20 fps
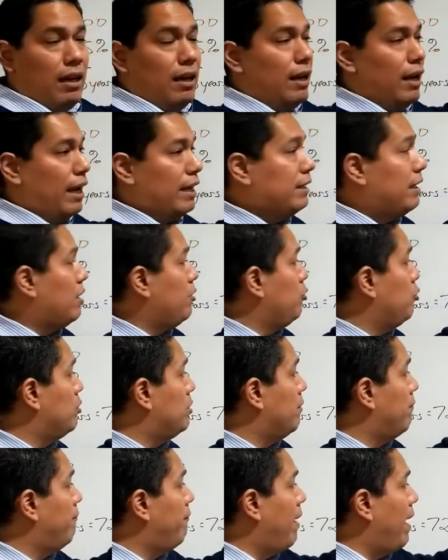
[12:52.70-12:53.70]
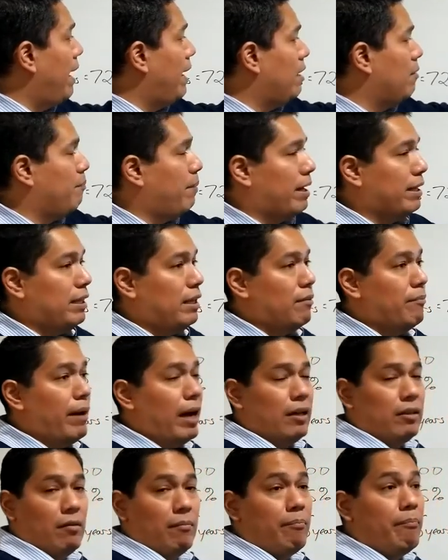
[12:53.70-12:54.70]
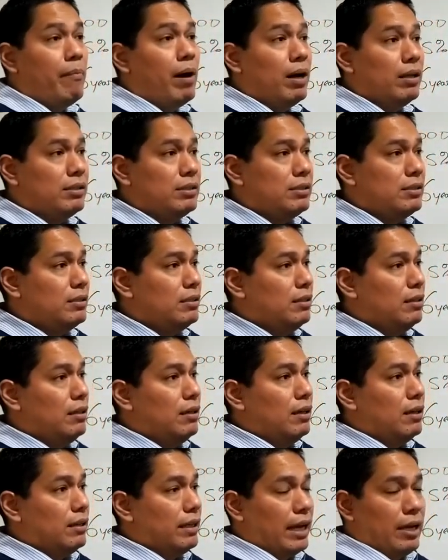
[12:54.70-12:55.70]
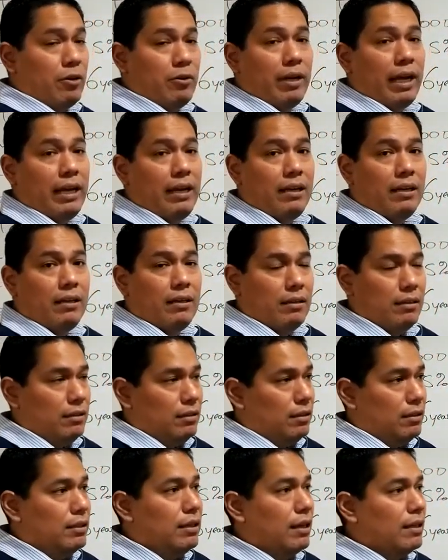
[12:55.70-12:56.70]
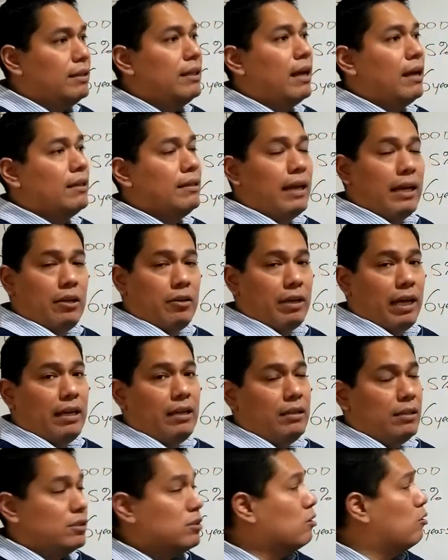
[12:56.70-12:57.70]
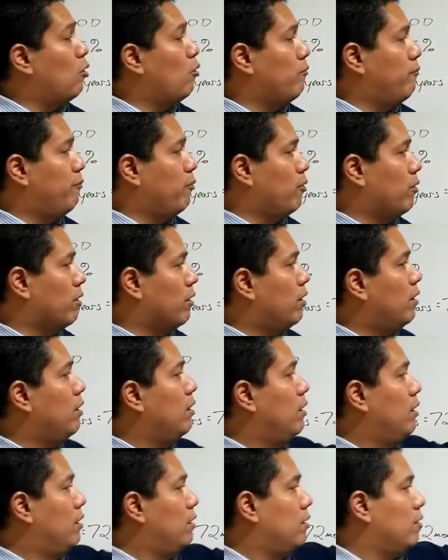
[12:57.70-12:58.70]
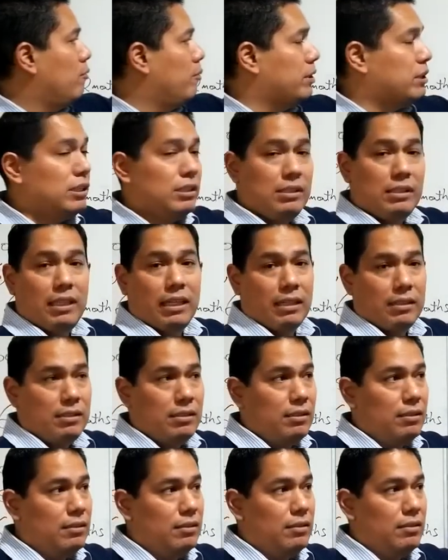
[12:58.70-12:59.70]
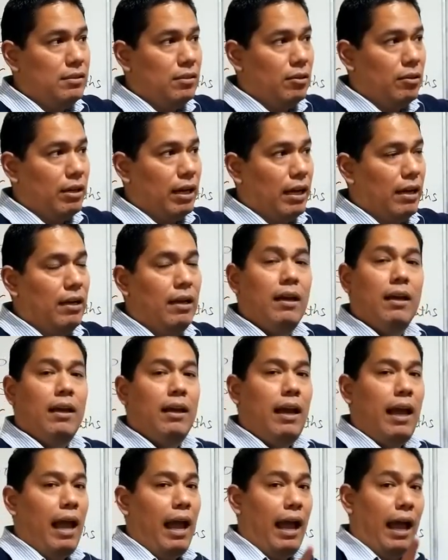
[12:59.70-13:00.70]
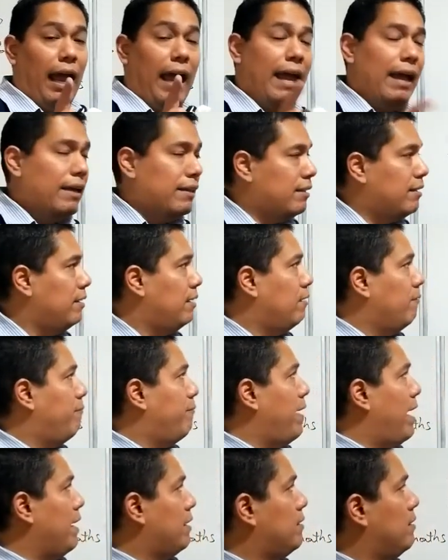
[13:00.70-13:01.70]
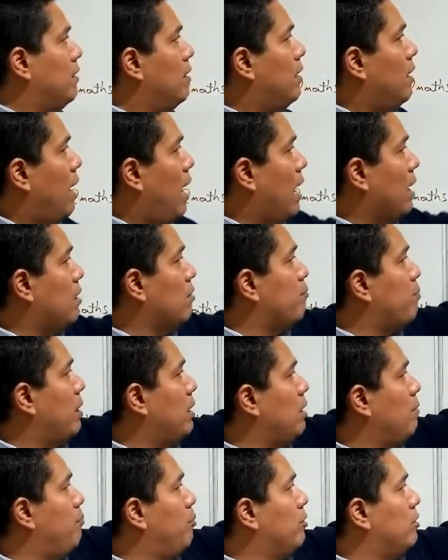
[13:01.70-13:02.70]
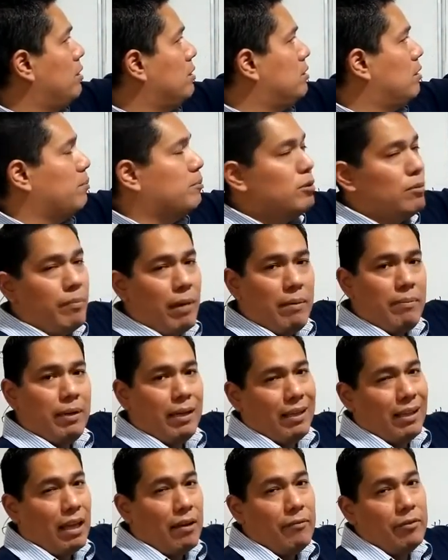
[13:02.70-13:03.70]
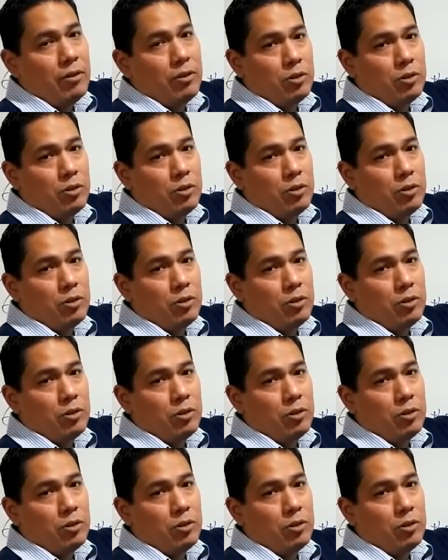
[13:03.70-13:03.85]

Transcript: and then you divide it by the amount of months that you're getting that, that, that you're getting this loan for, which is this, okay? And in fact, I can probably put this up to maybe 11 or